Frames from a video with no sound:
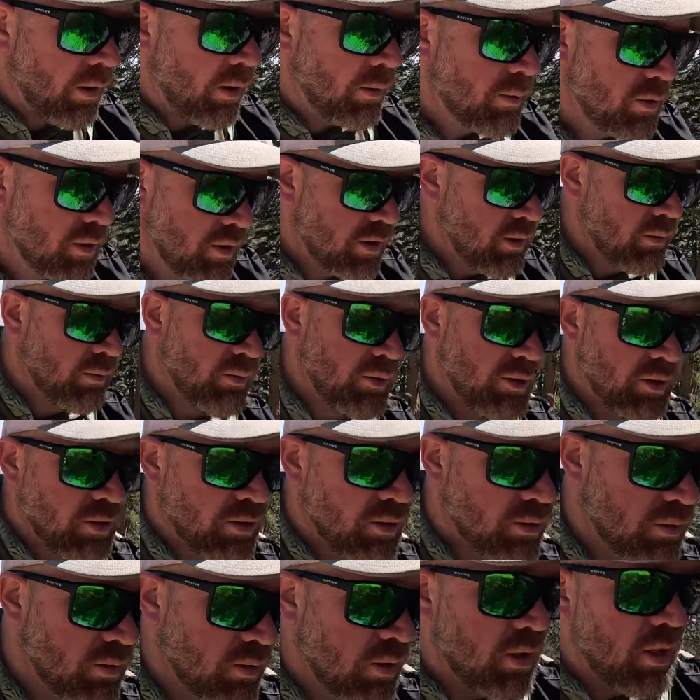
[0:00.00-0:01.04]
almost done with
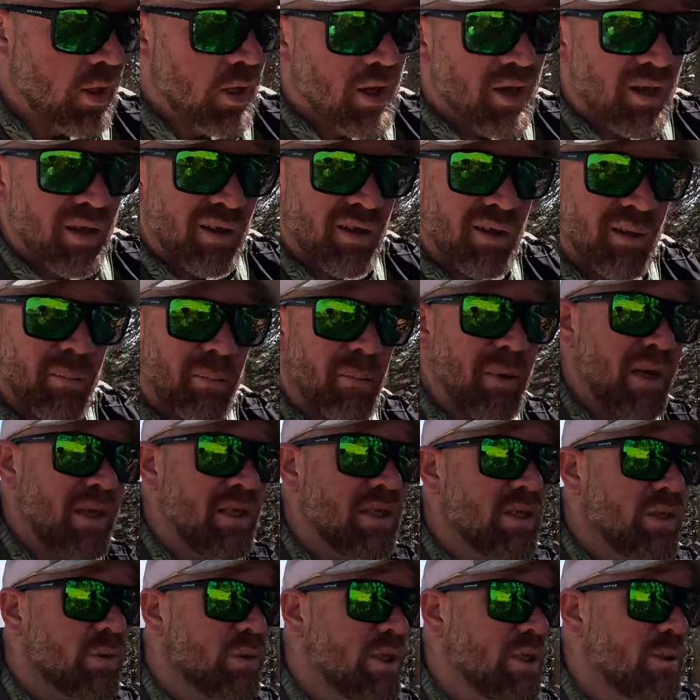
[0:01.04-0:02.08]
this, the
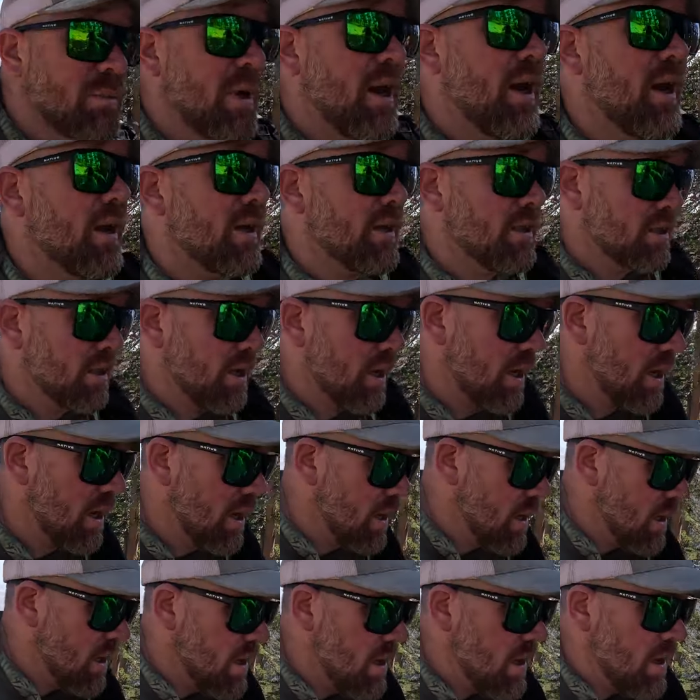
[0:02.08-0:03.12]
main switchbacks.
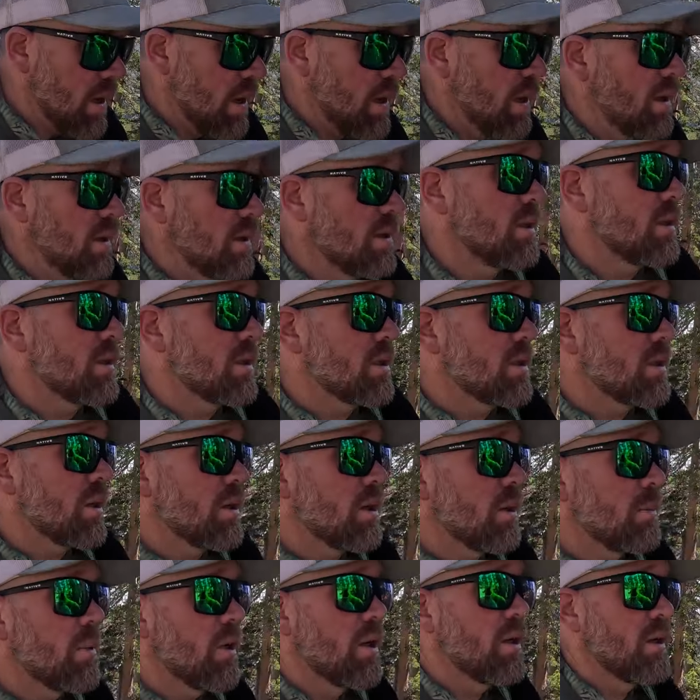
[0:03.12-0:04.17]
I'm gonna
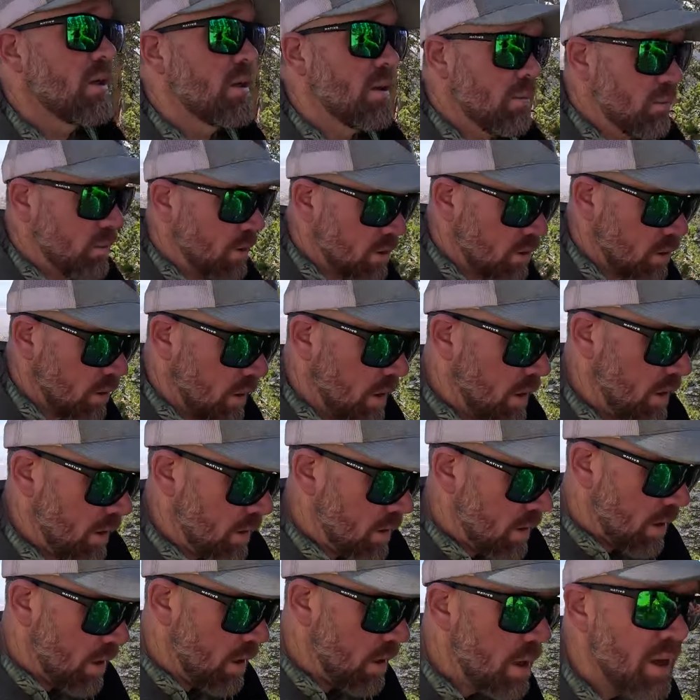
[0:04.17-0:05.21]
start up on the ridge
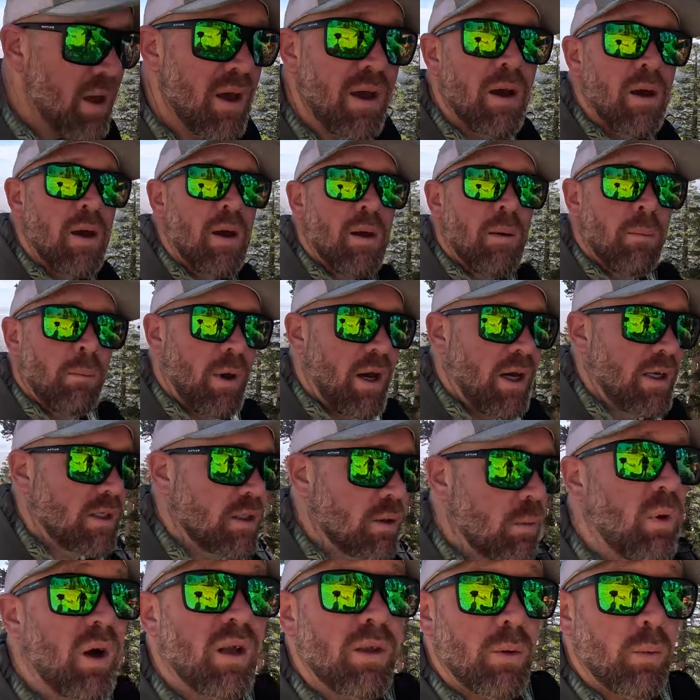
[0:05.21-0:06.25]
line, past
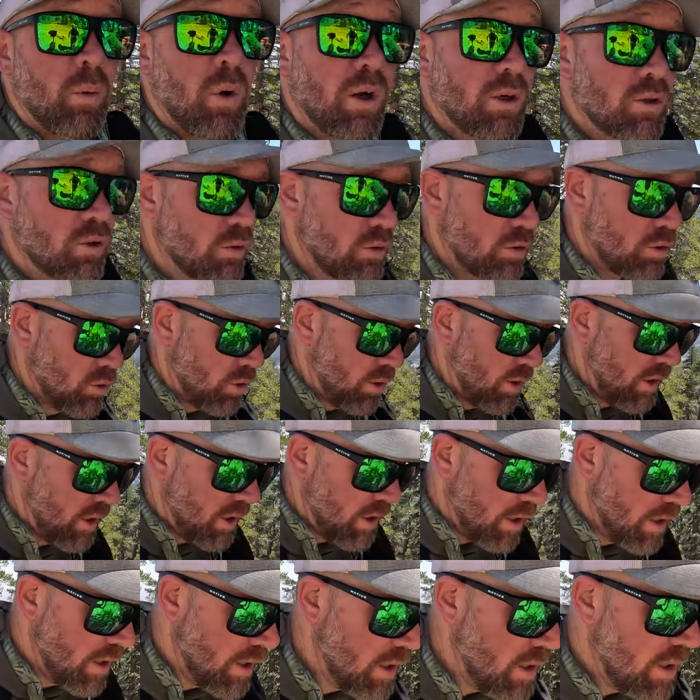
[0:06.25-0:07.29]
the Wally Waldron
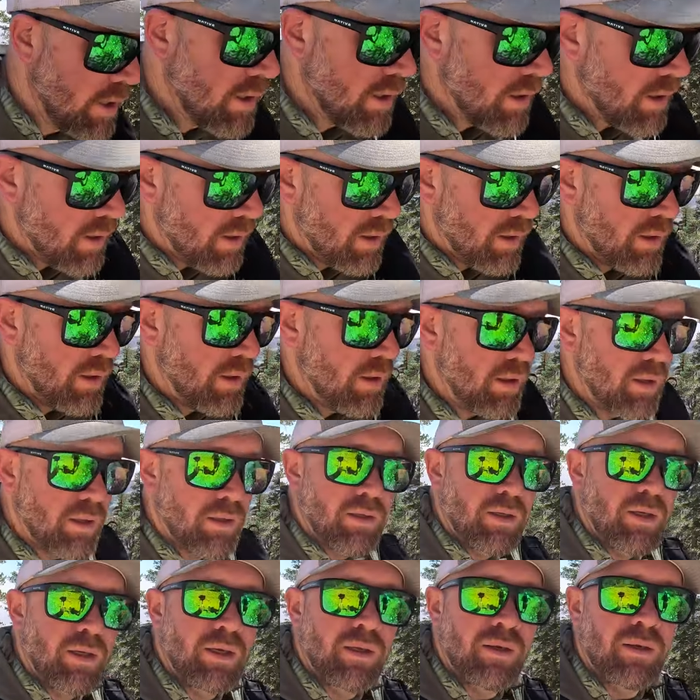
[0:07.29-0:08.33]
tree,
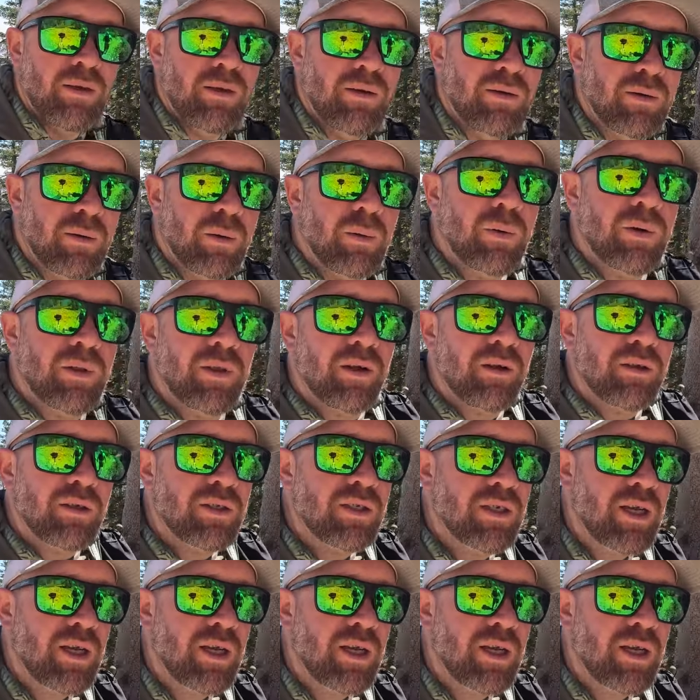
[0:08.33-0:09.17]
and then we're there at the